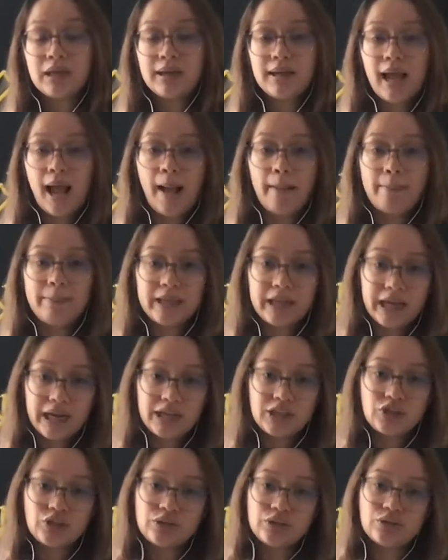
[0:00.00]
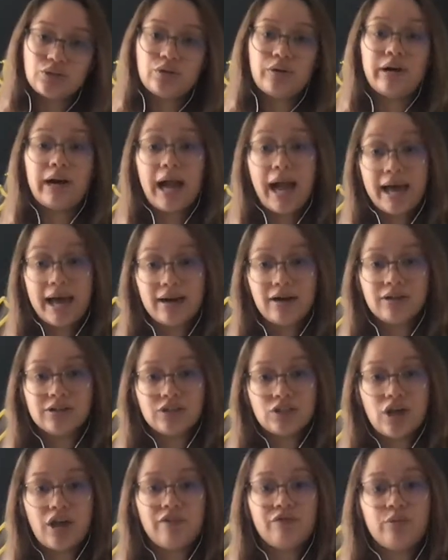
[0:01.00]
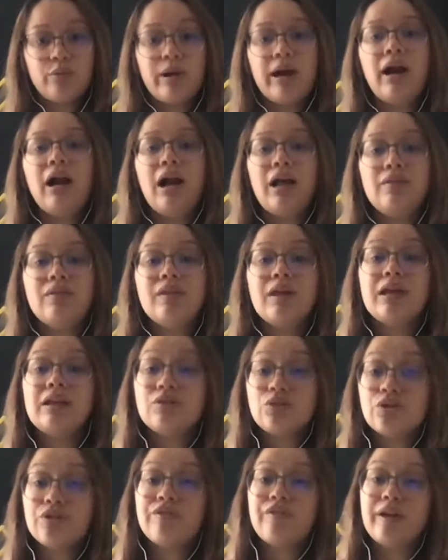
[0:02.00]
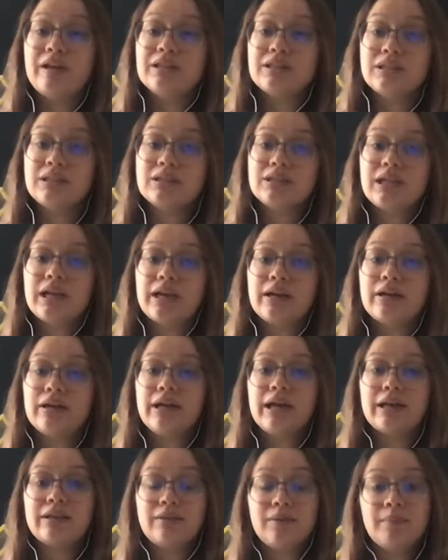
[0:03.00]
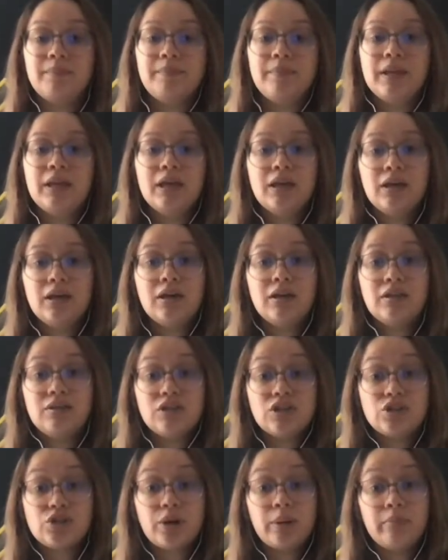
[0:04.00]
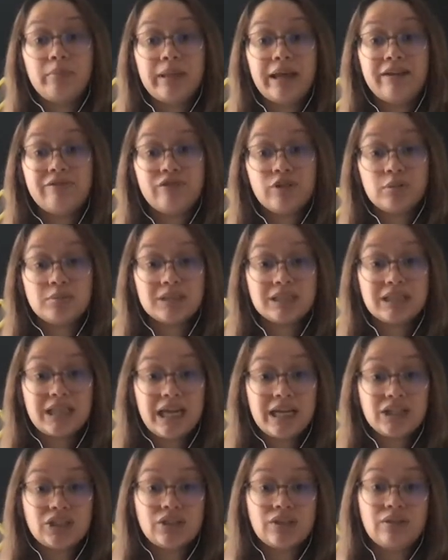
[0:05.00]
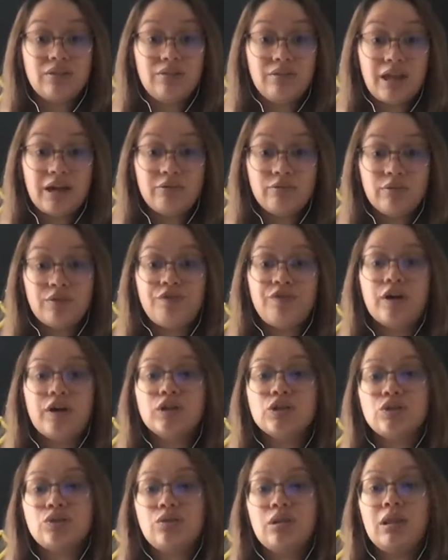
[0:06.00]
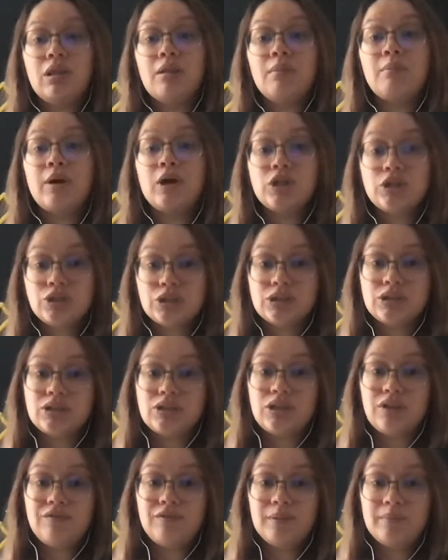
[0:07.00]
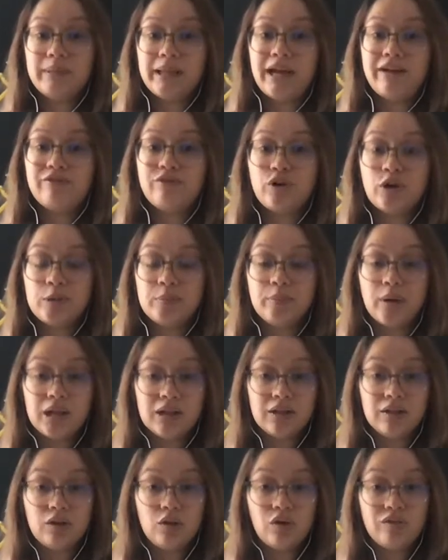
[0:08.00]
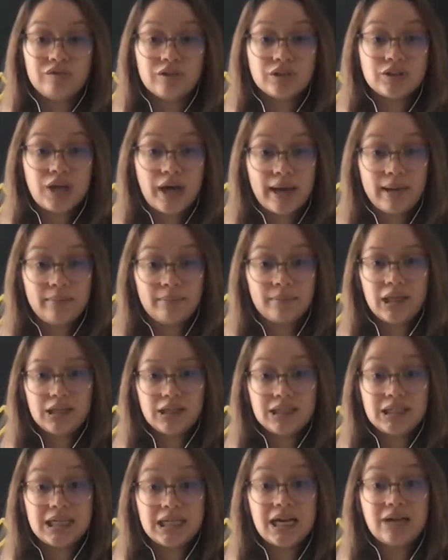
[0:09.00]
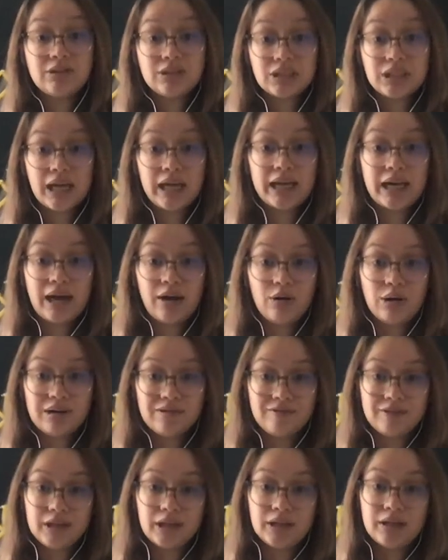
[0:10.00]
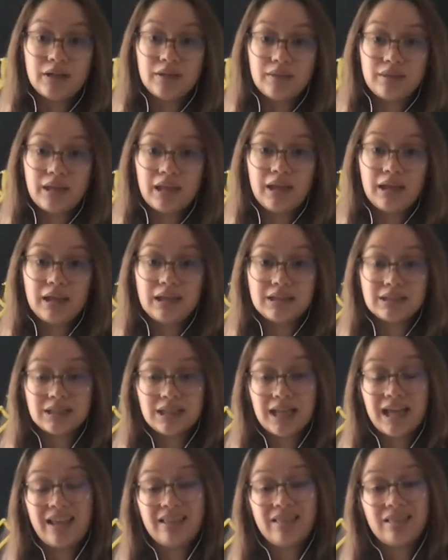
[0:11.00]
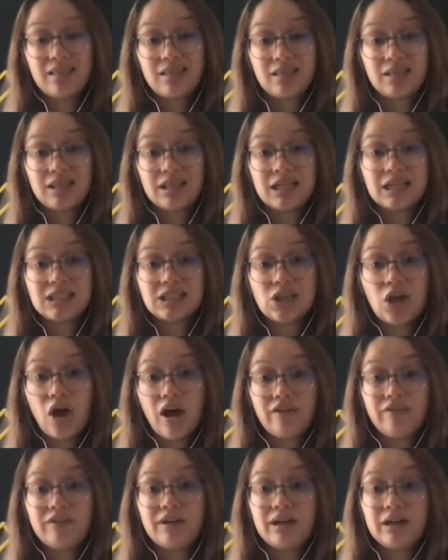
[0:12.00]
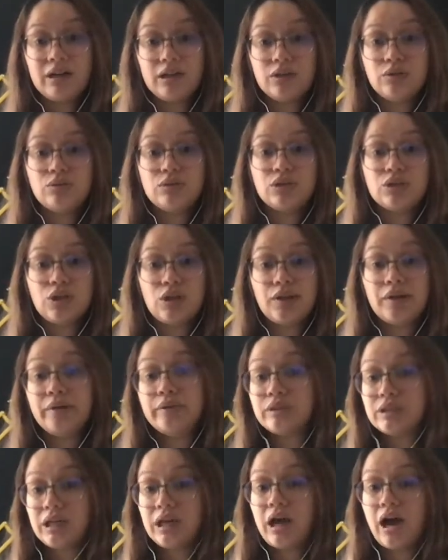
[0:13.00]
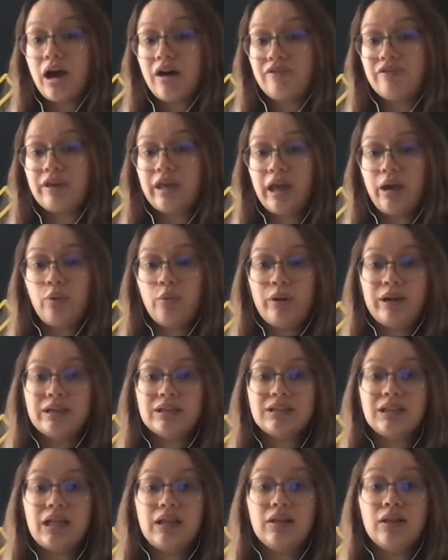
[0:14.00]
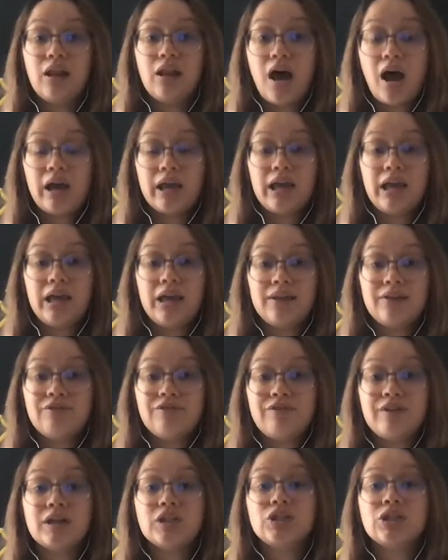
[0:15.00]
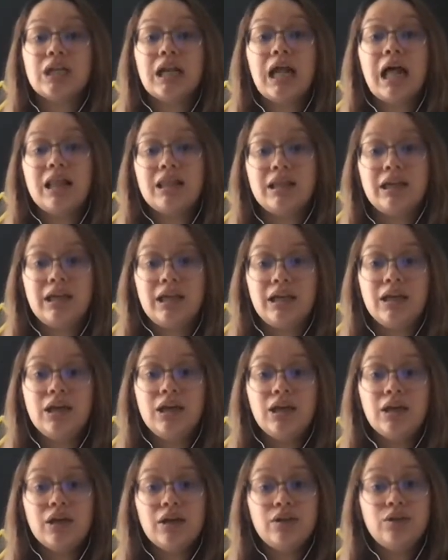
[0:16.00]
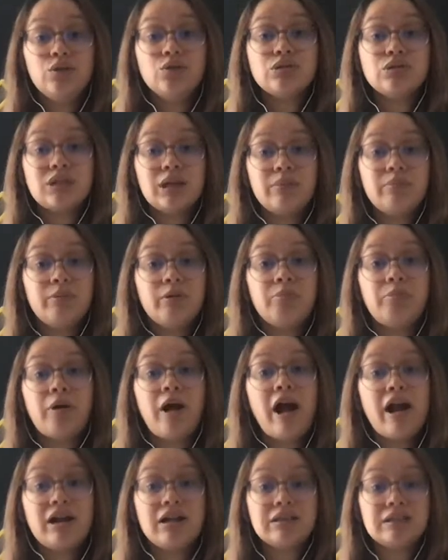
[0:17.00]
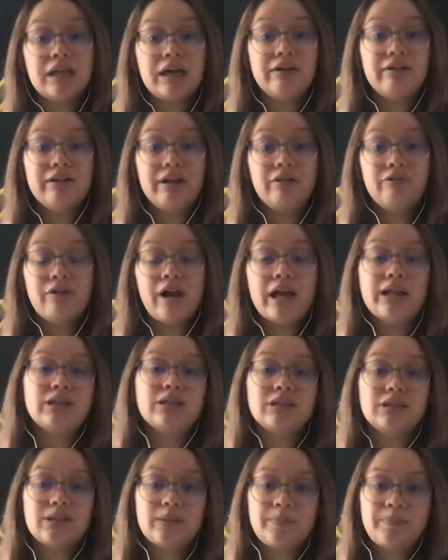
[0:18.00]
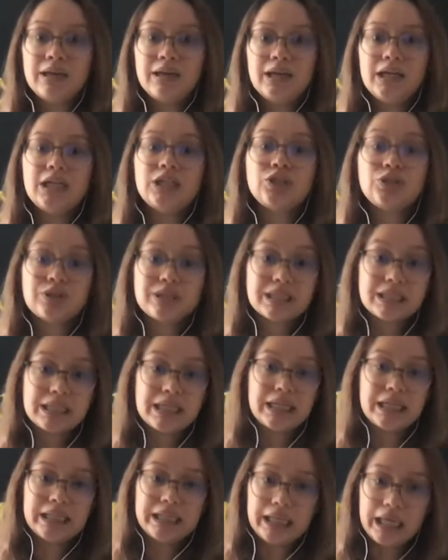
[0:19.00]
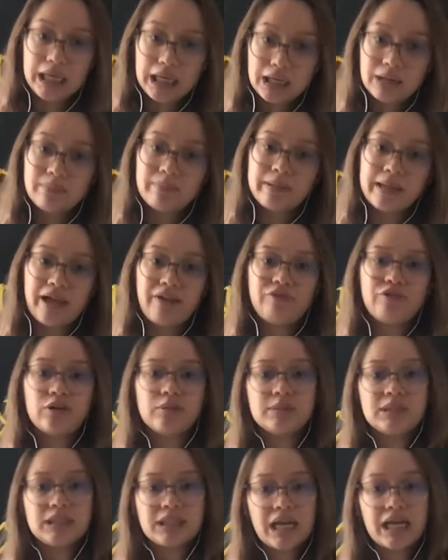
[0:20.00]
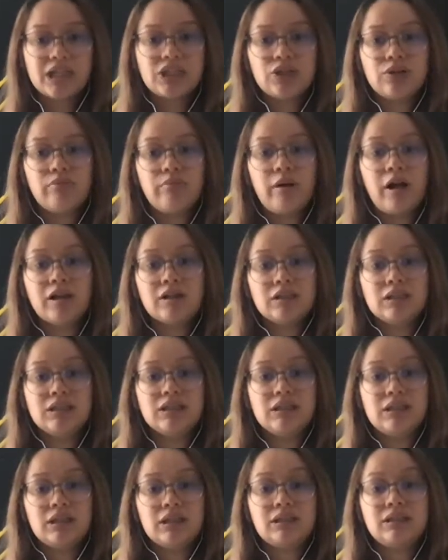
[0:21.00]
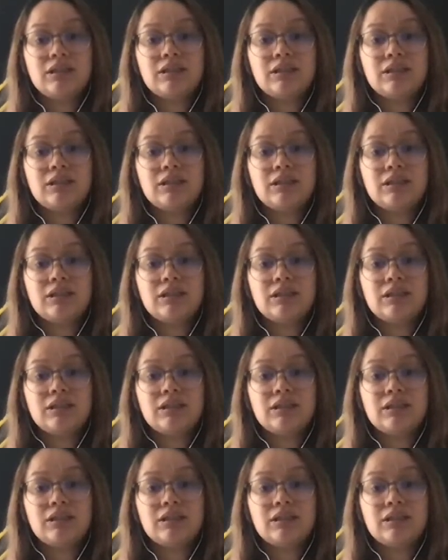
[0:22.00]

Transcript: applications or add-on software, and the interfaces that connect them. The term platformization then refers to the emergence of the platform model over time. The downside, however, is that this often includes closing off gateways and locking in functionality using proprietary rights. Interestingly, platformization processes